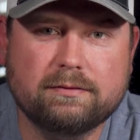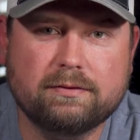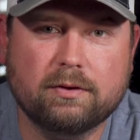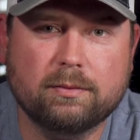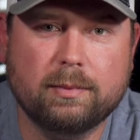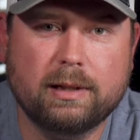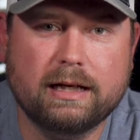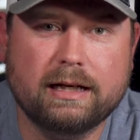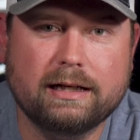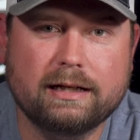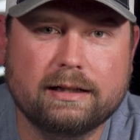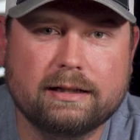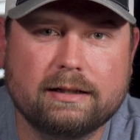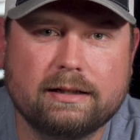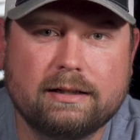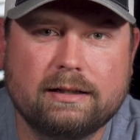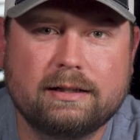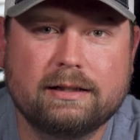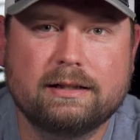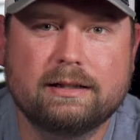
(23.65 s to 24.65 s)
for my
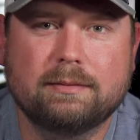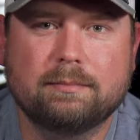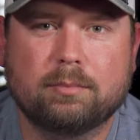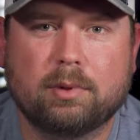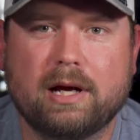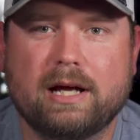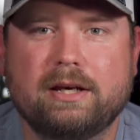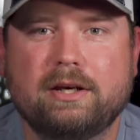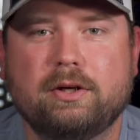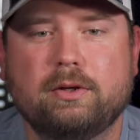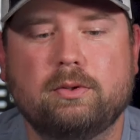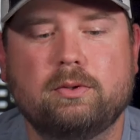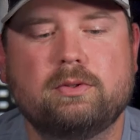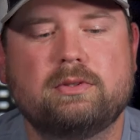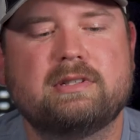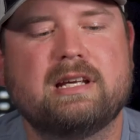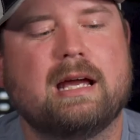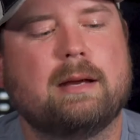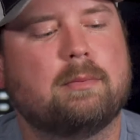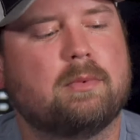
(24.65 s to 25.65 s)
brand new
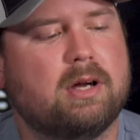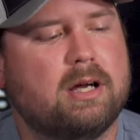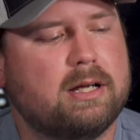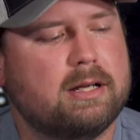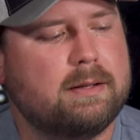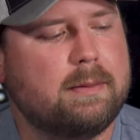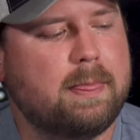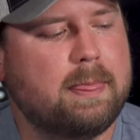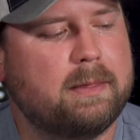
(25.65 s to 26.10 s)
Tamron